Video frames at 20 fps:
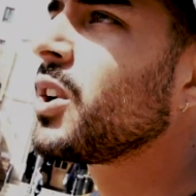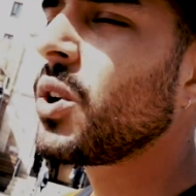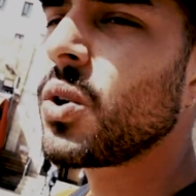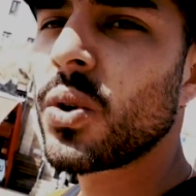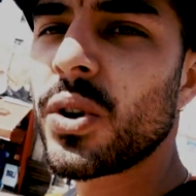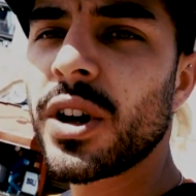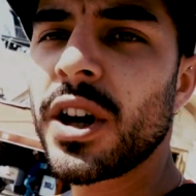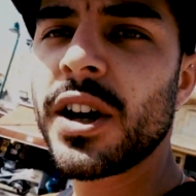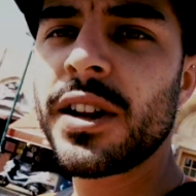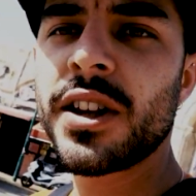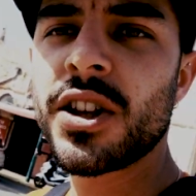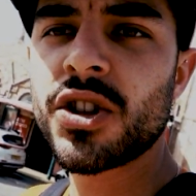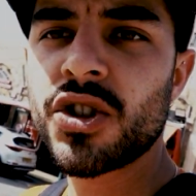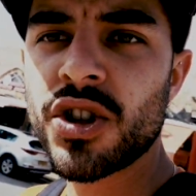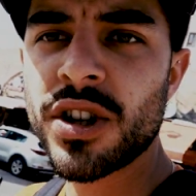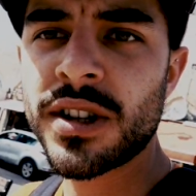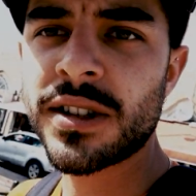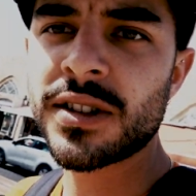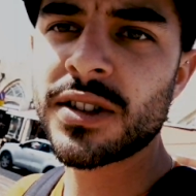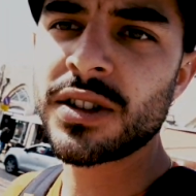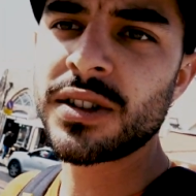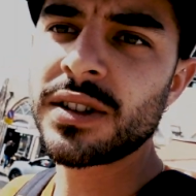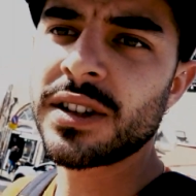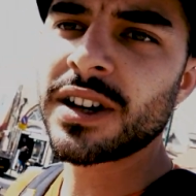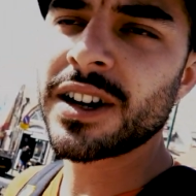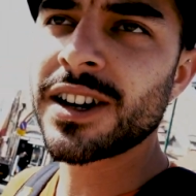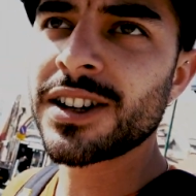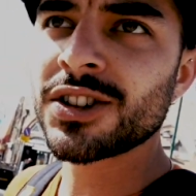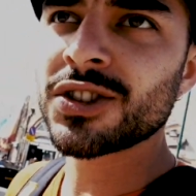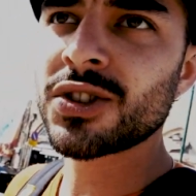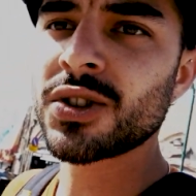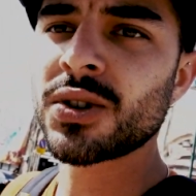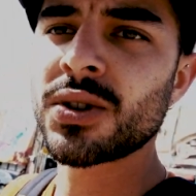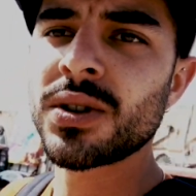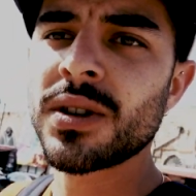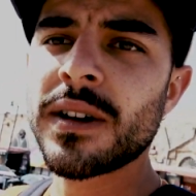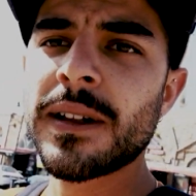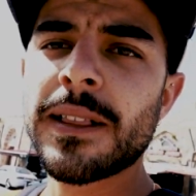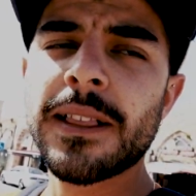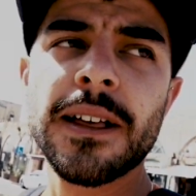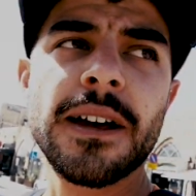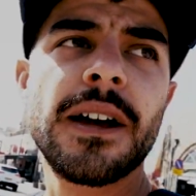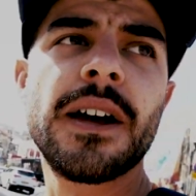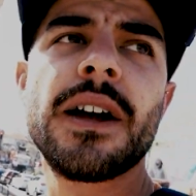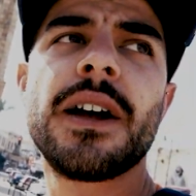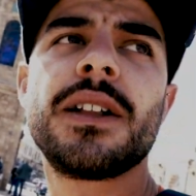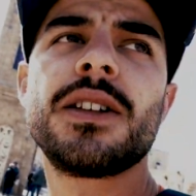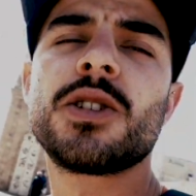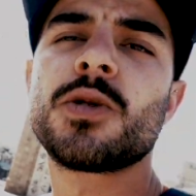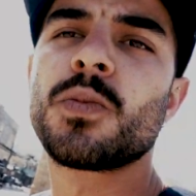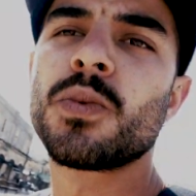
located just in the enter, and it's